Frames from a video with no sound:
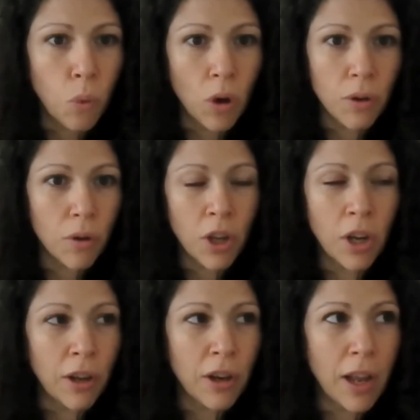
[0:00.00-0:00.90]
What, you
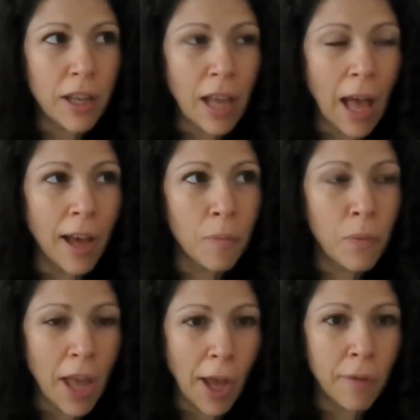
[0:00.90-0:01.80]
know, can
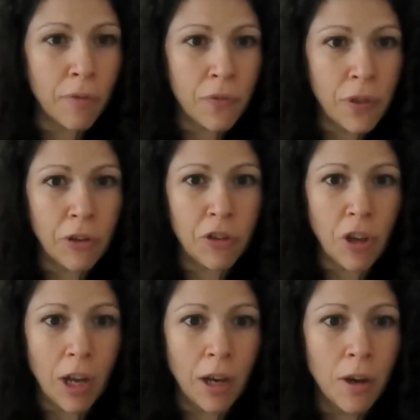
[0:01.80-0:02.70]
we have a
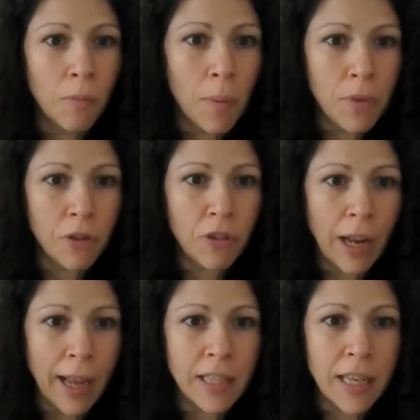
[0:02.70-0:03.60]
future where
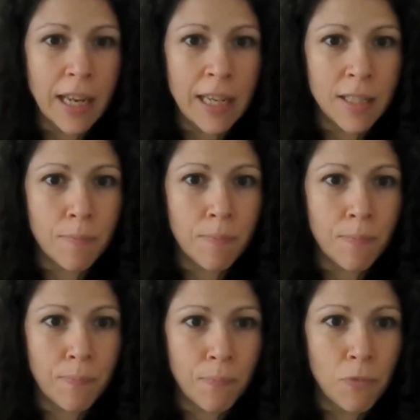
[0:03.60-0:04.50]
mutual aid is
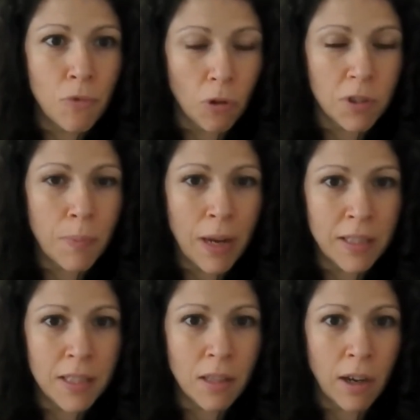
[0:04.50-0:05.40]
not
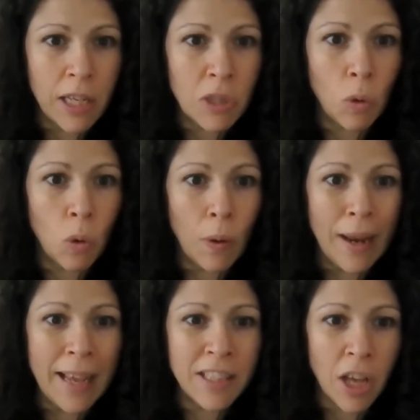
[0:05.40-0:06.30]
politicized, or
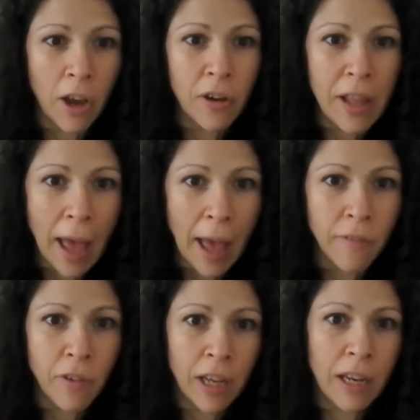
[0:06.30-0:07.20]
is it only
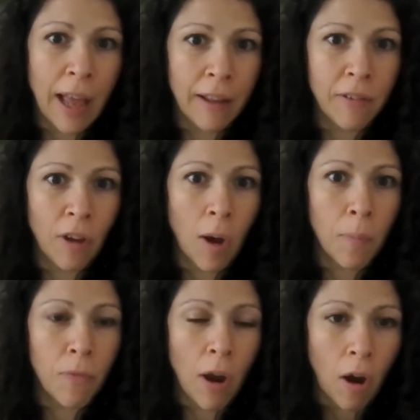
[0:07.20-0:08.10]
ever going to end
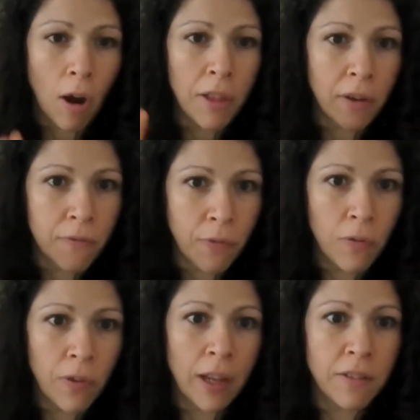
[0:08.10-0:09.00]
up either
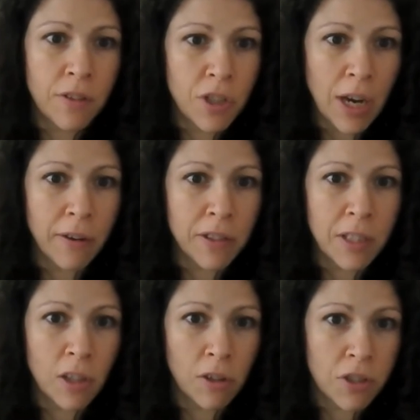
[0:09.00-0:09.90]
evolving into
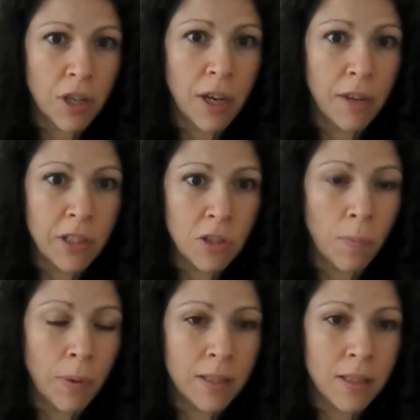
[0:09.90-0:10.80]
charity structure,
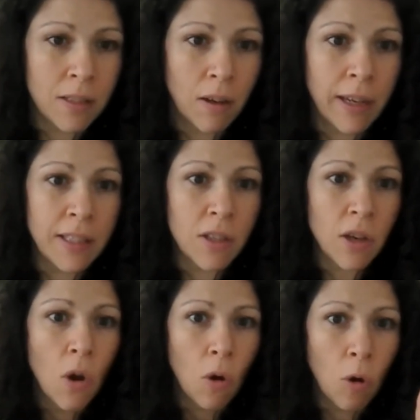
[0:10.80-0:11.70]
not politicized,
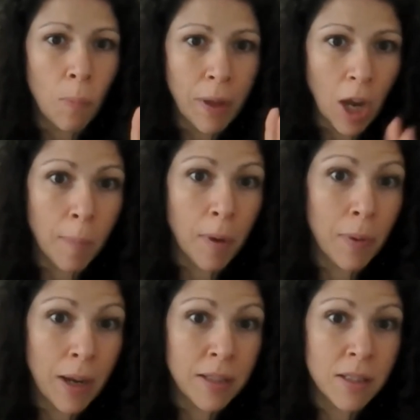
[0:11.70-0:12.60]
or becoming
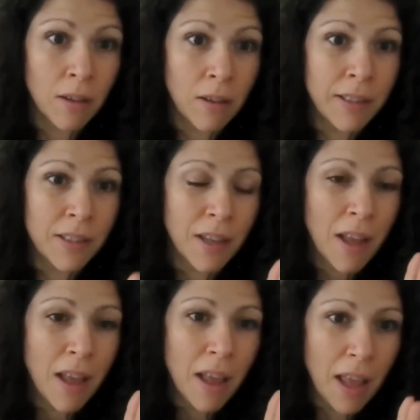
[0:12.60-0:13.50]
politicised
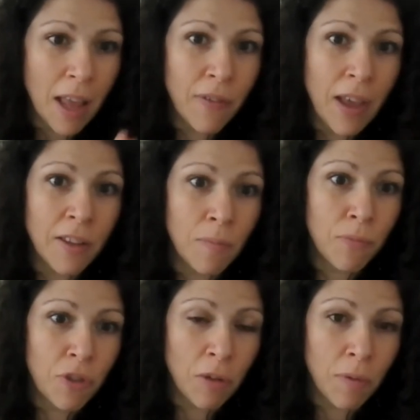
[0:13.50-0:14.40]
if it is
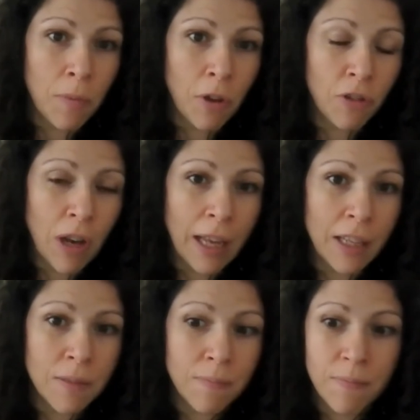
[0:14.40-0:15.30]
genuine mutual
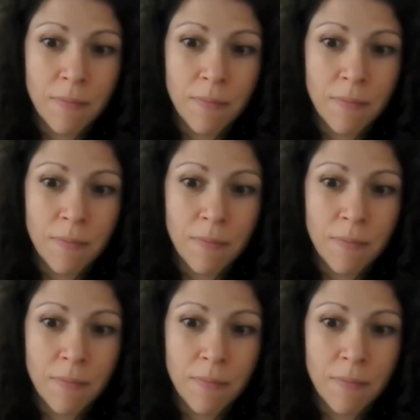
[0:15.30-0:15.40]
aid?